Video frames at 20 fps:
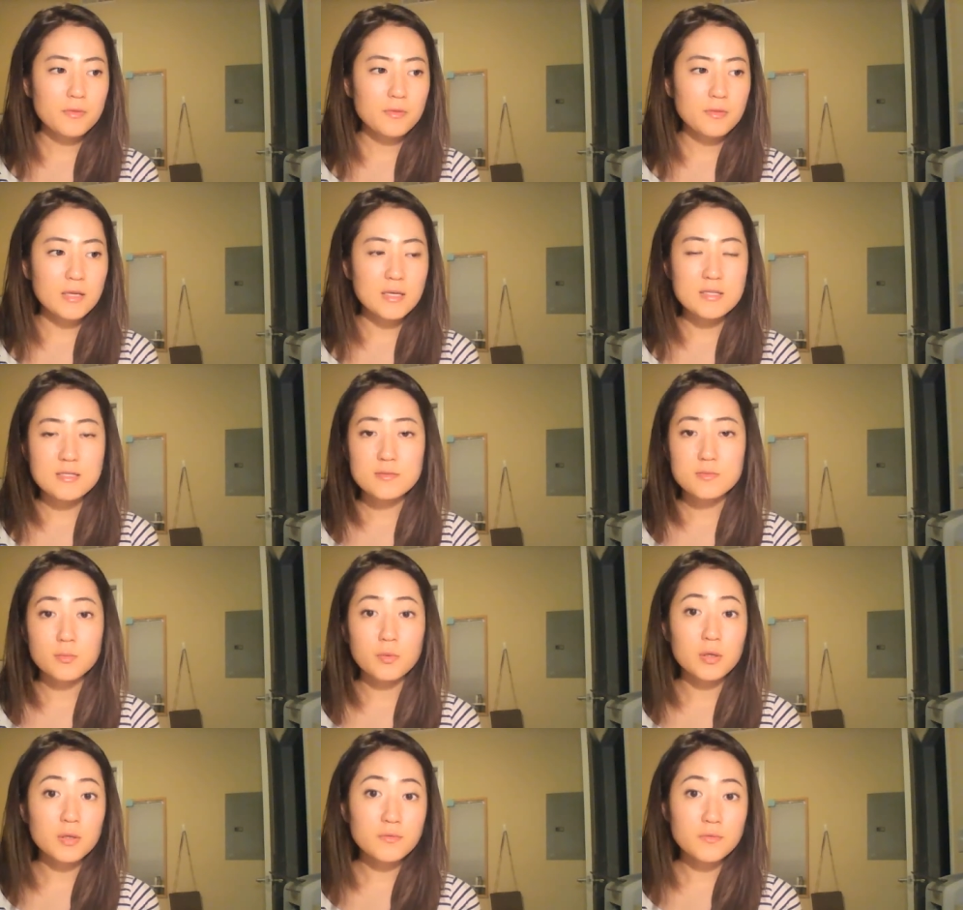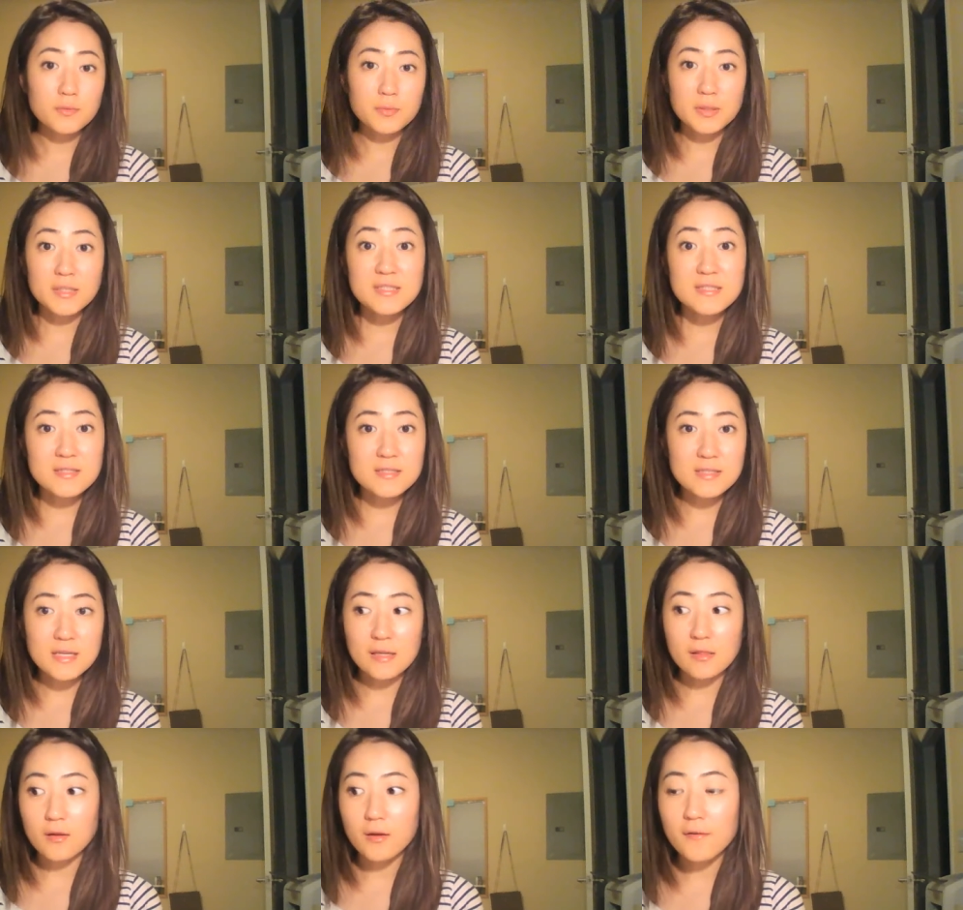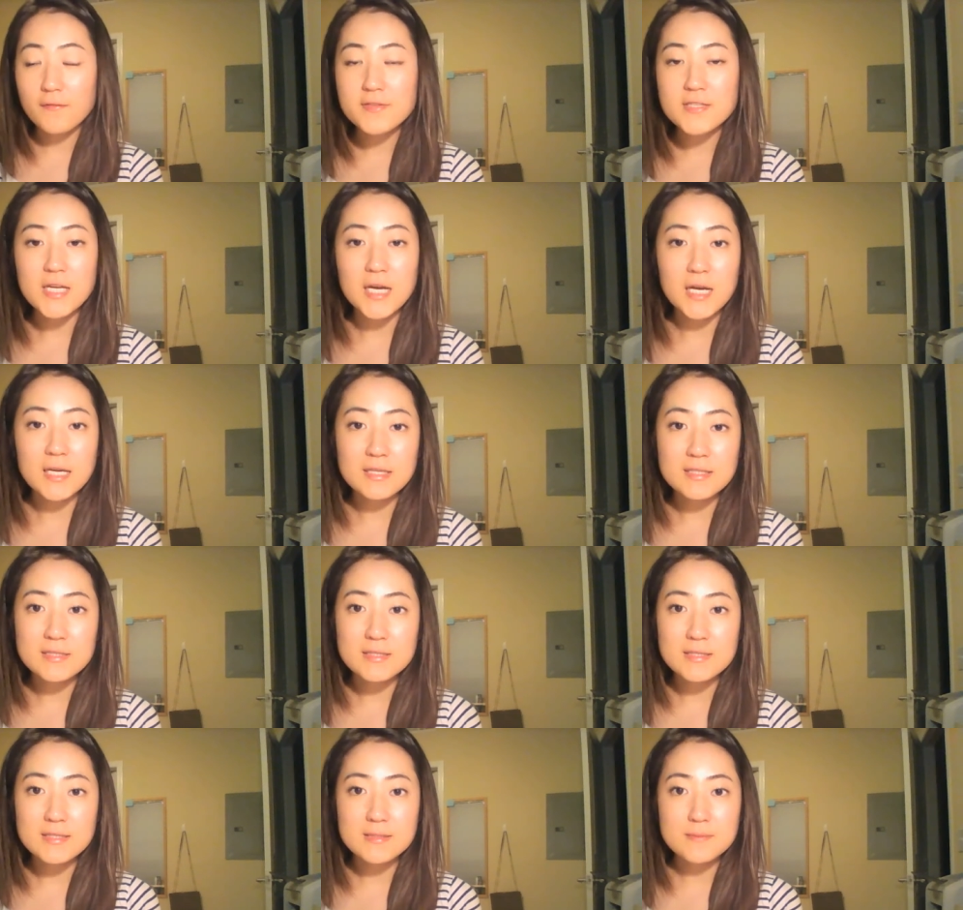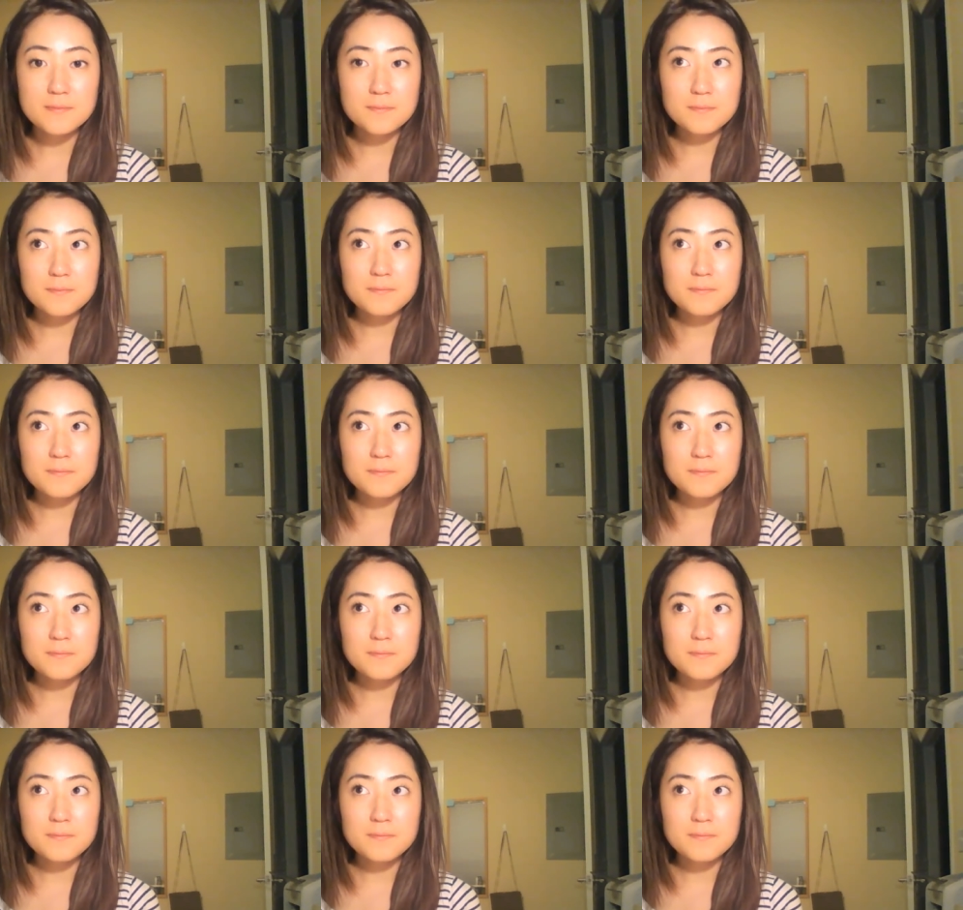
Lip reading: That's one of the reasons I love science, is